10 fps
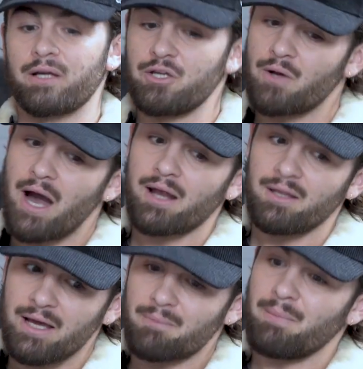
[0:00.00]
Like you gotta
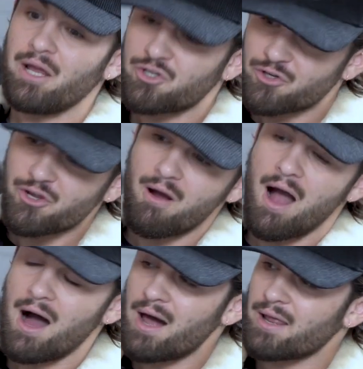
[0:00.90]
like make sure
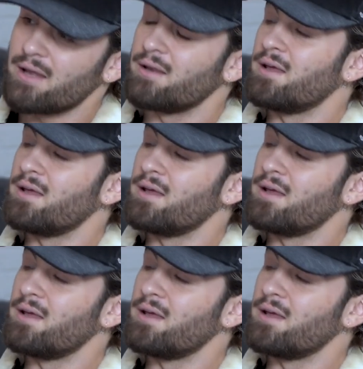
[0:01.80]
you're on it.